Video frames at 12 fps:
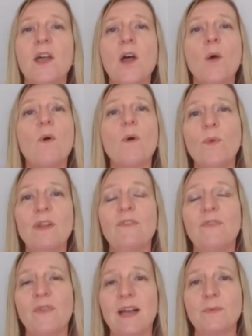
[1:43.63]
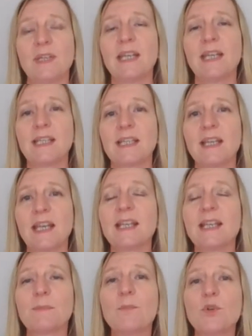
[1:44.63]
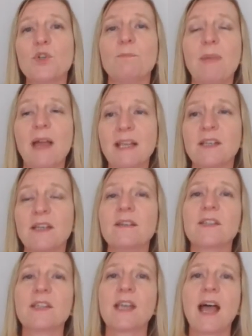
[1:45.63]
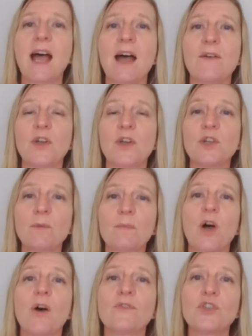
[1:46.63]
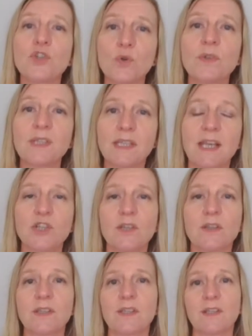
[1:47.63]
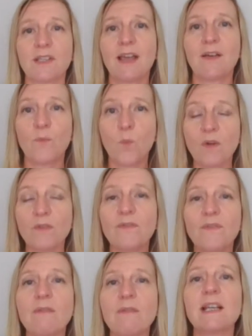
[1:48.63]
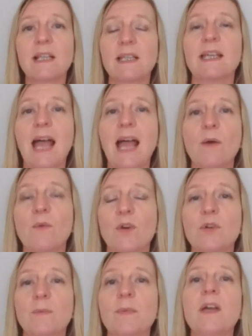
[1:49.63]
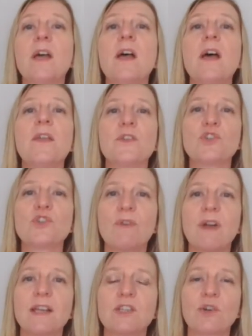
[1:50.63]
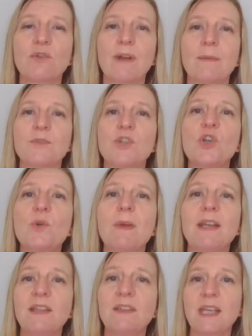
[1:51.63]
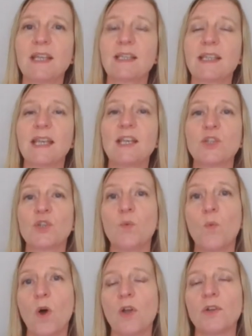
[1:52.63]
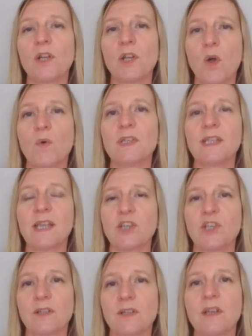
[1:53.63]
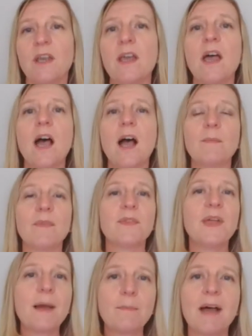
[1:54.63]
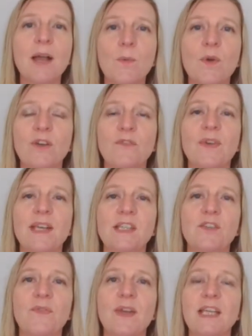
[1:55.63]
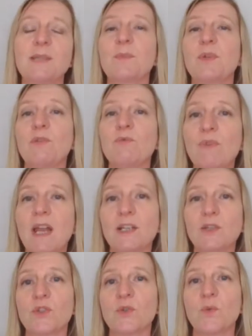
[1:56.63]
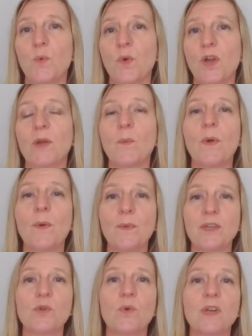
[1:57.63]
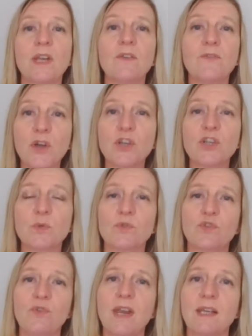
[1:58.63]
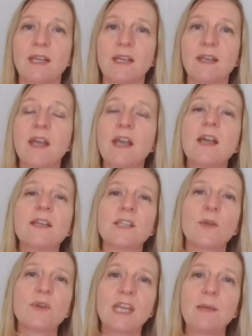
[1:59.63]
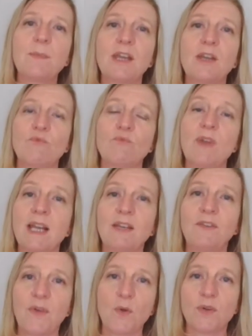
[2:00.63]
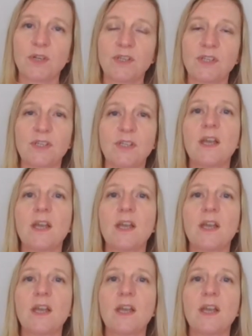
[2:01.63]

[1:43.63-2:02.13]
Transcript: What we've found is that it's much better to have a number of short sessions that have one very clear outcome than trying to cram too many things into one long session. That might work face to face, but it really doesn't work when we're talking virtual training. So keep it really focused